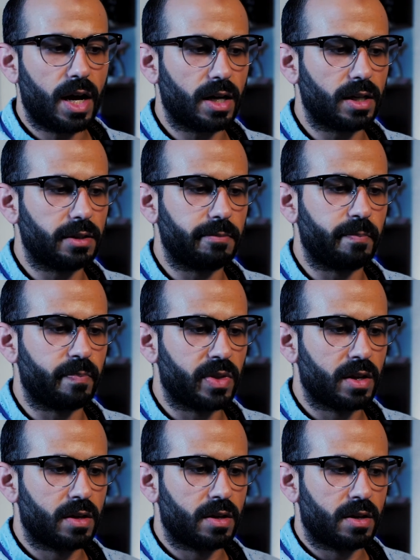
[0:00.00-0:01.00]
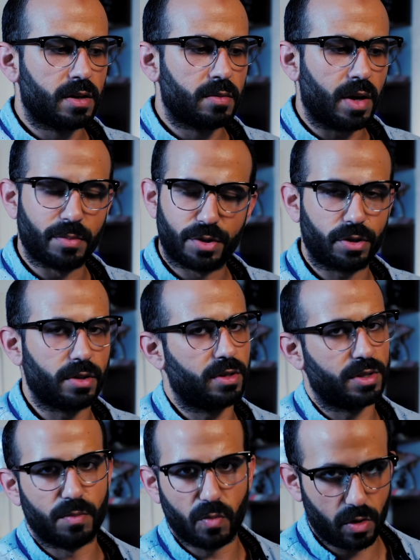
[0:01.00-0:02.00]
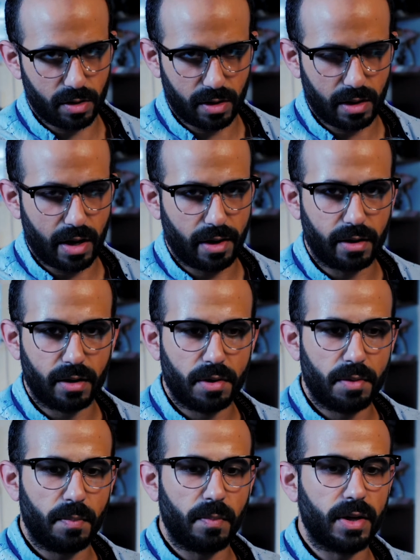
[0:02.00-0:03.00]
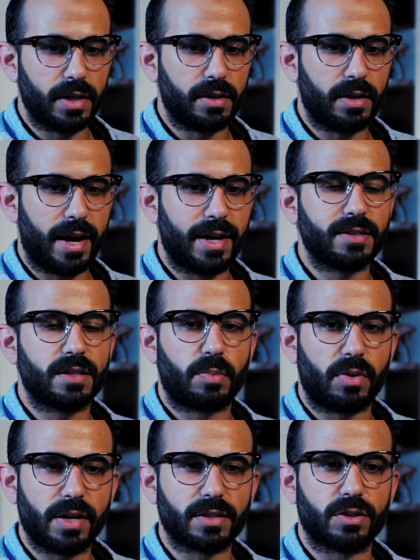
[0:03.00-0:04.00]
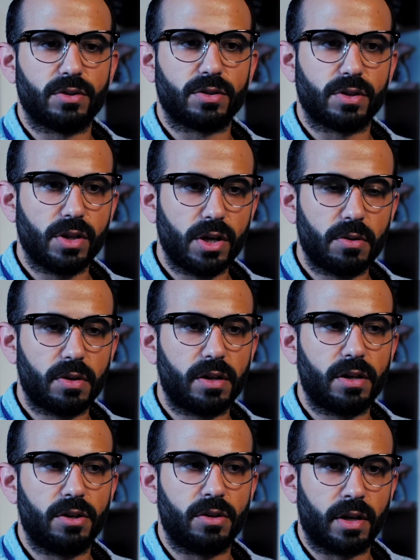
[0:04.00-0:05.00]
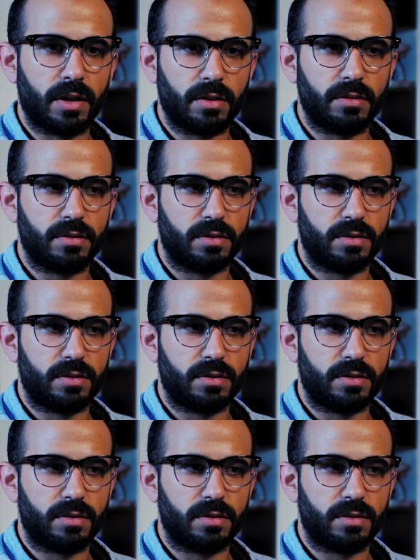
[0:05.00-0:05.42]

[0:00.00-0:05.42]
I'm sure there's more than that, but as the price goes lower, you get